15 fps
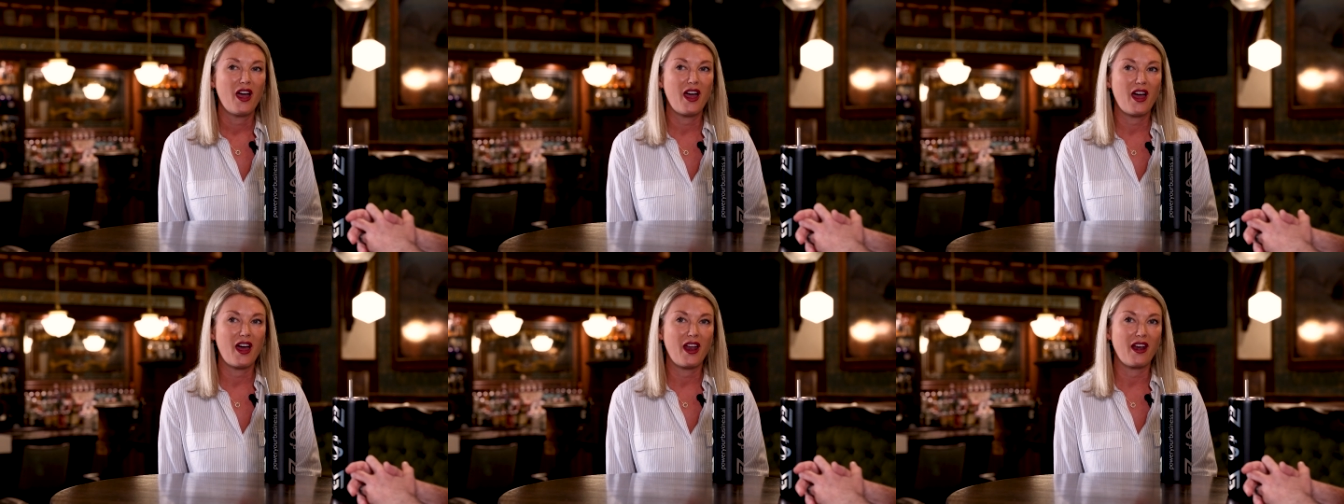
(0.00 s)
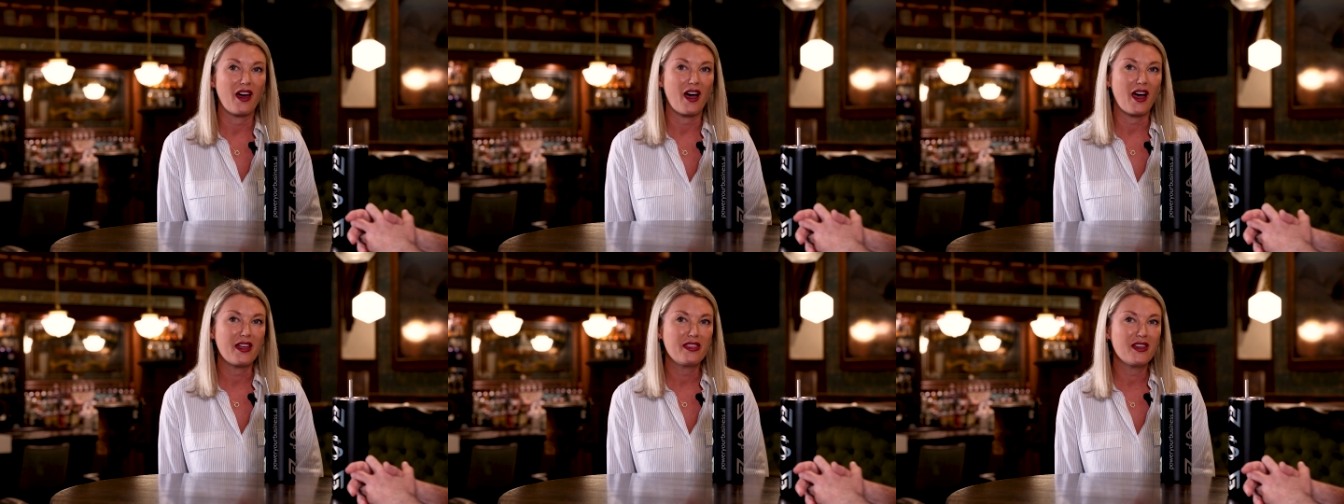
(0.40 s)
And
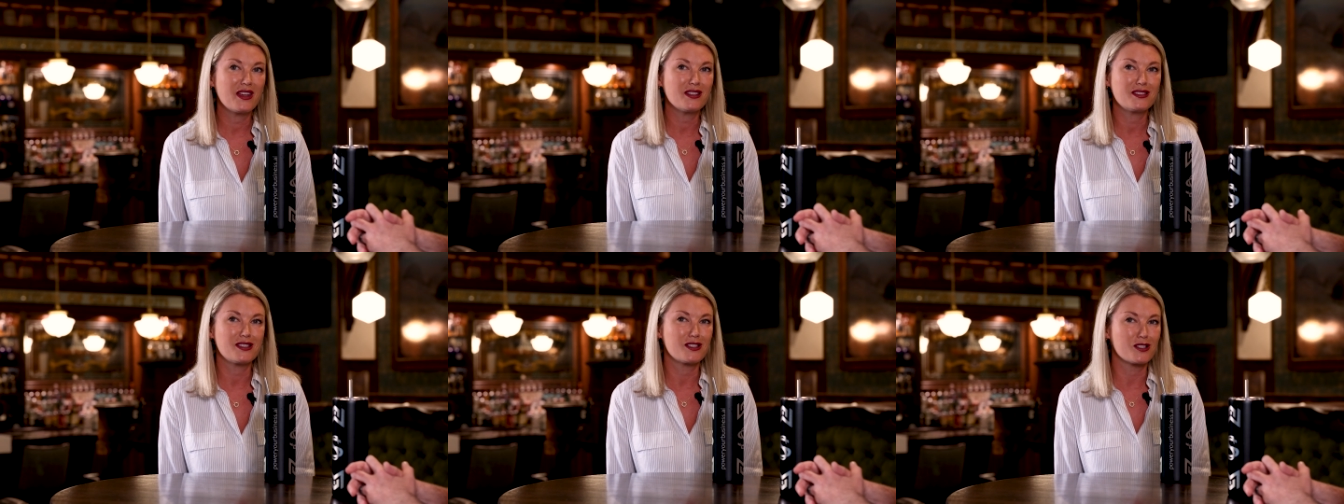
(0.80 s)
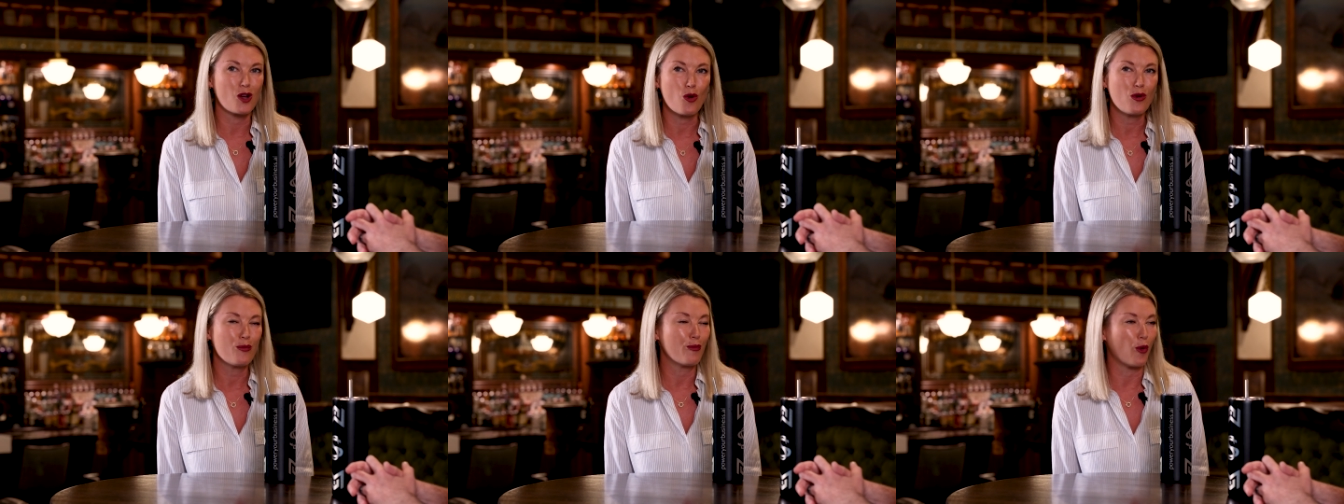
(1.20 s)
I think it's
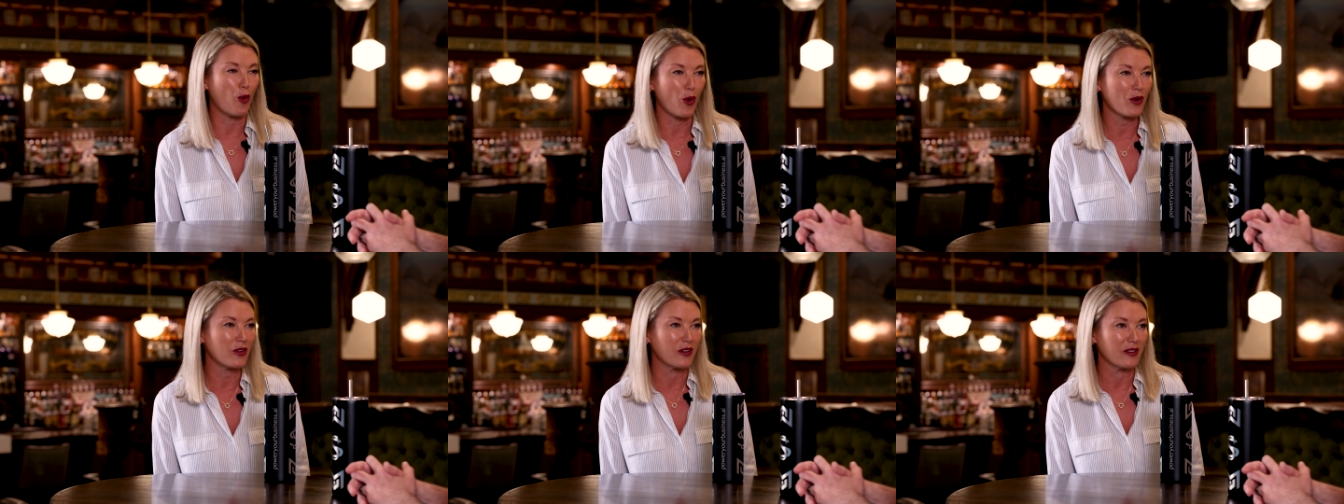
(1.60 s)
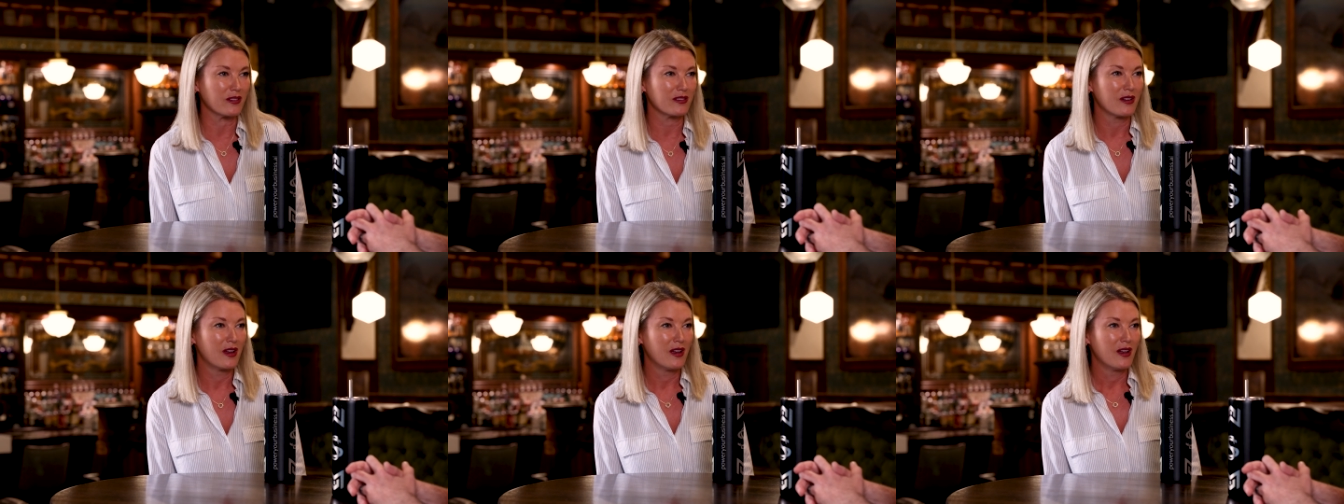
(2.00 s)
so
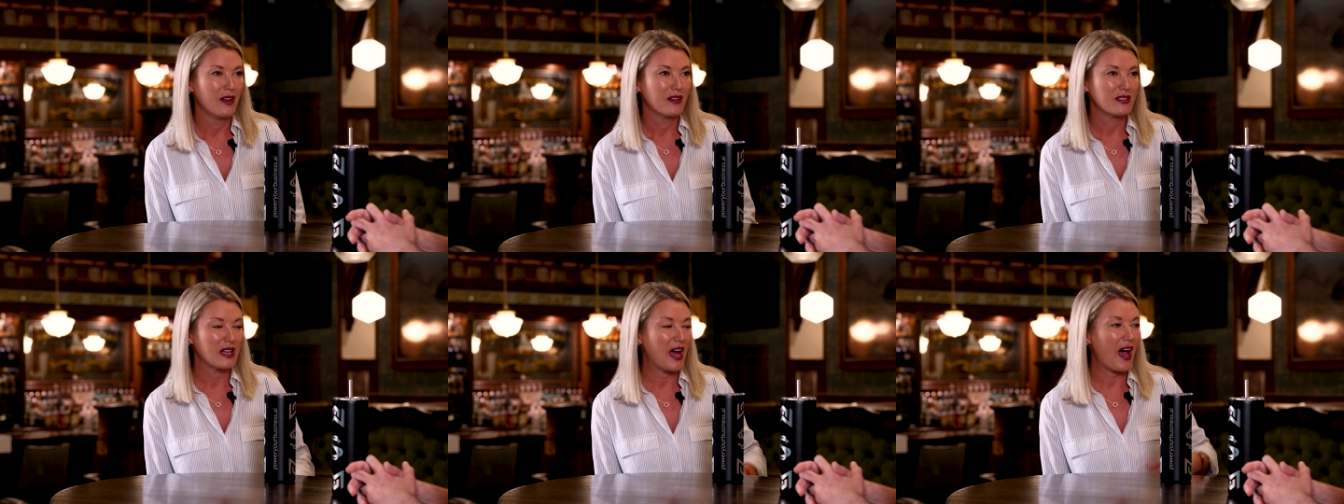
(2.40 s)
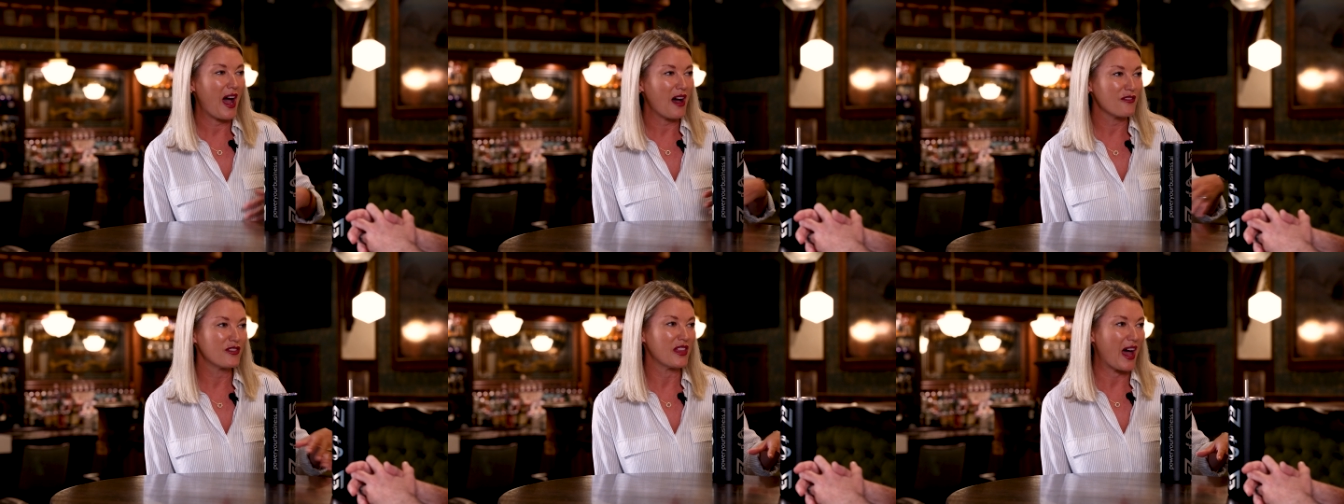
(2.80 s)
important to
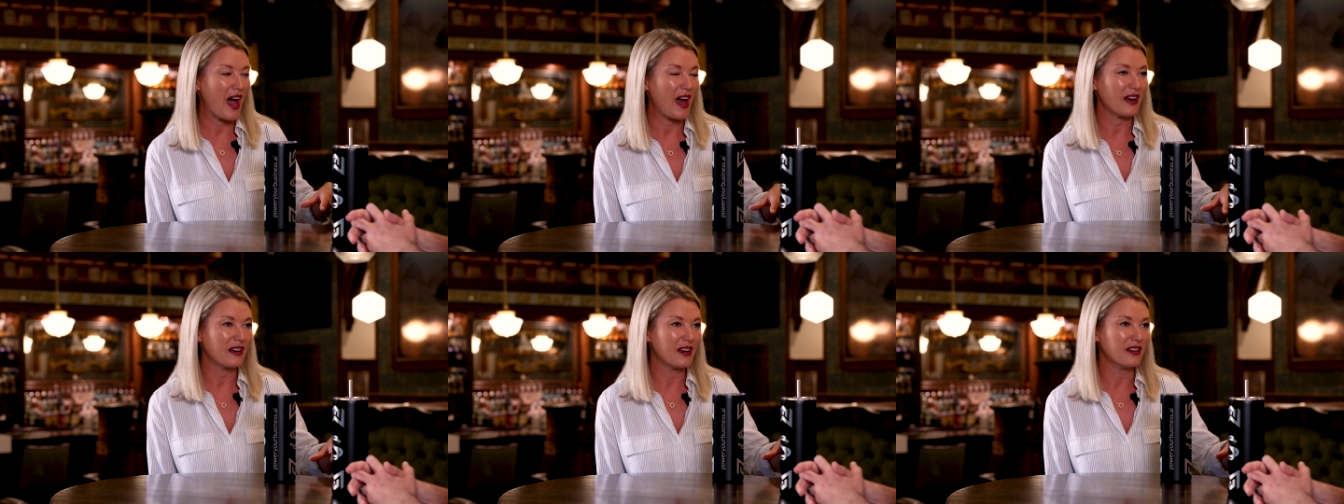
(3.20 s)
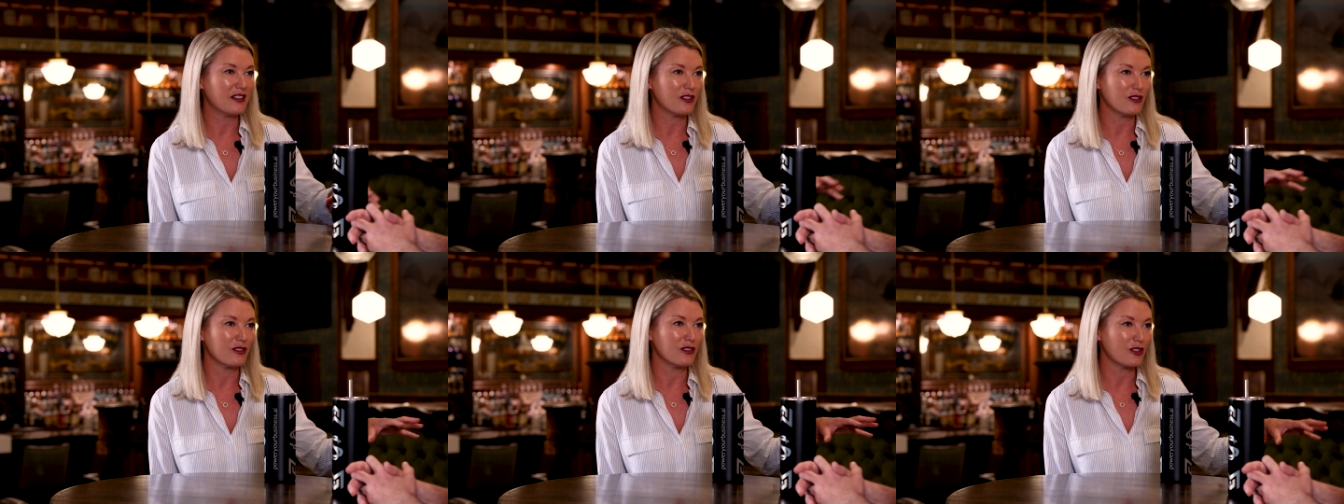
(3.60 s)
have that
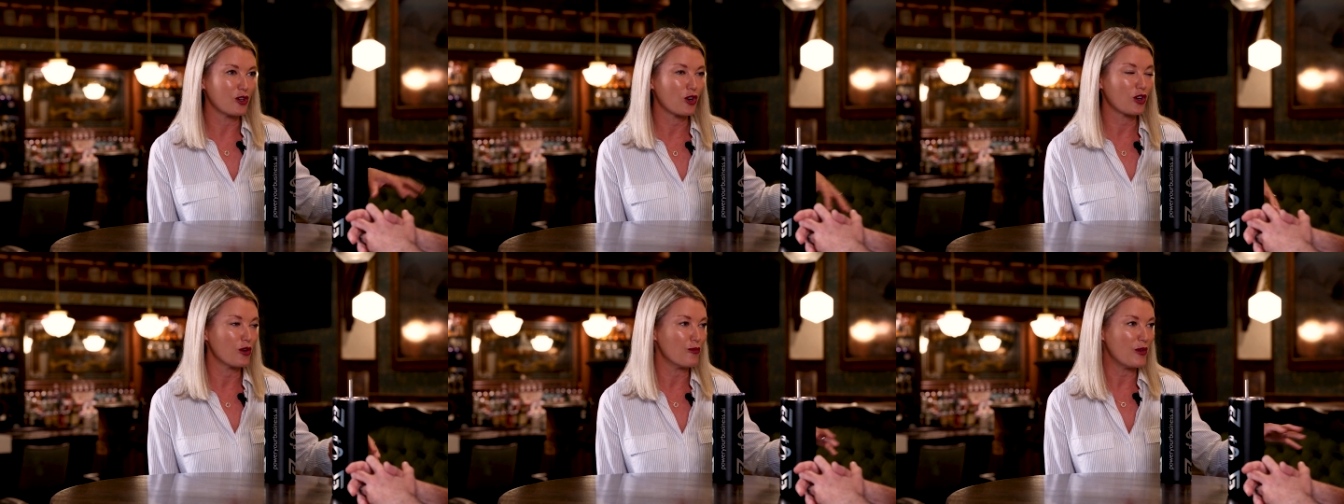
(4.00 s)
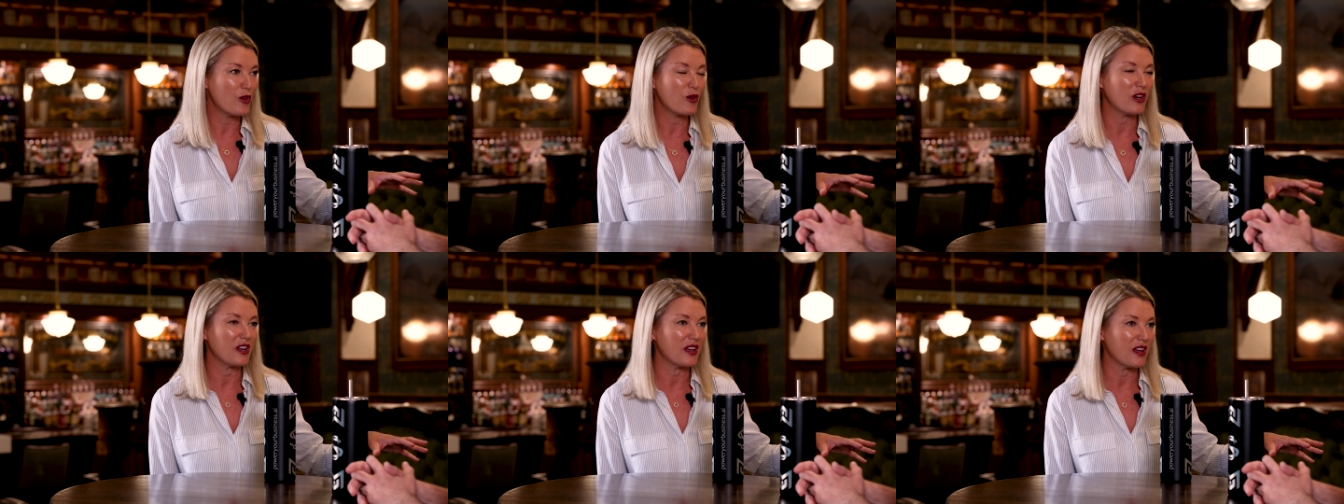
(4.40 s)
in your
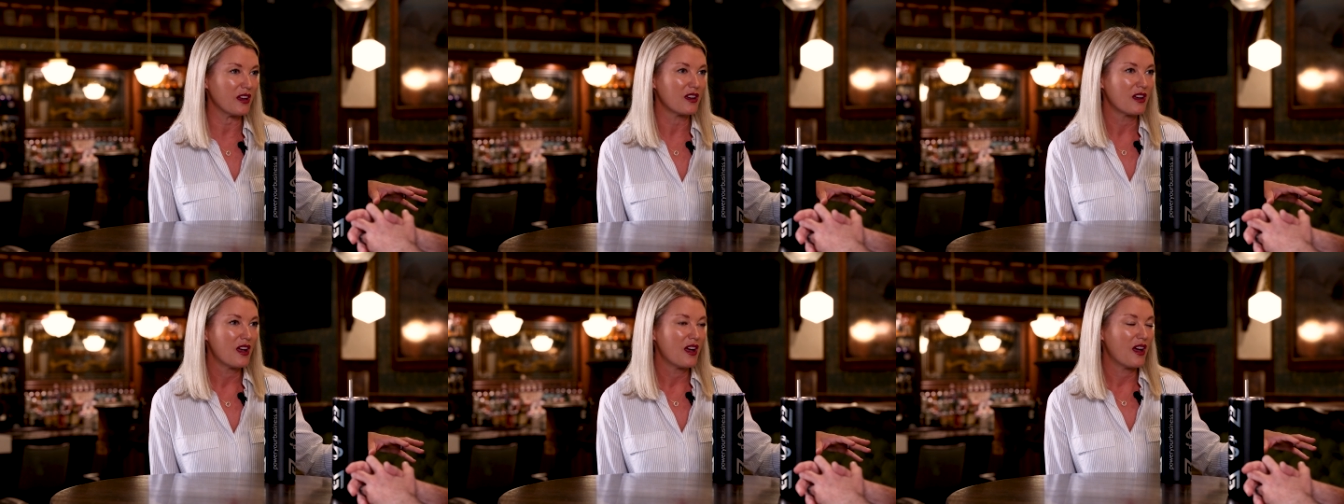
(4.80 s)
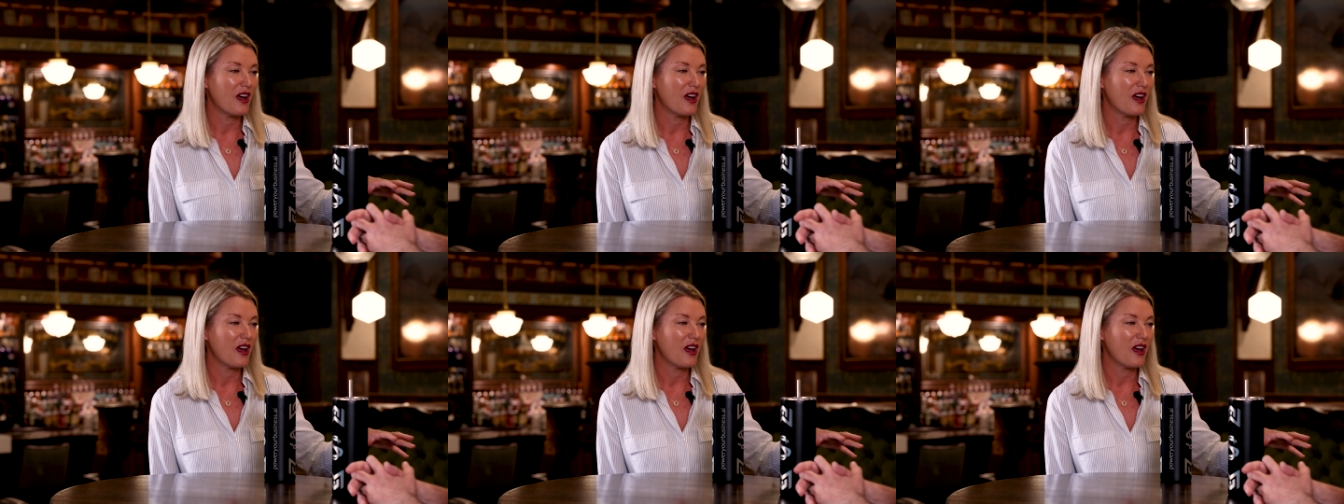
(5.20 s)
community,